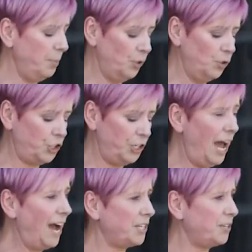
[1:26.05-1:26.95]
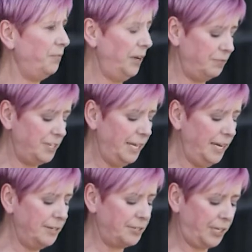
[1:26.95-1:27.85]
Abortion Act 50
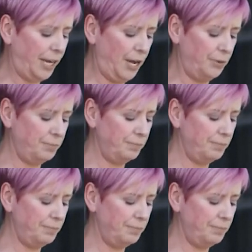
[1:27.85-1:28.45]
years ago.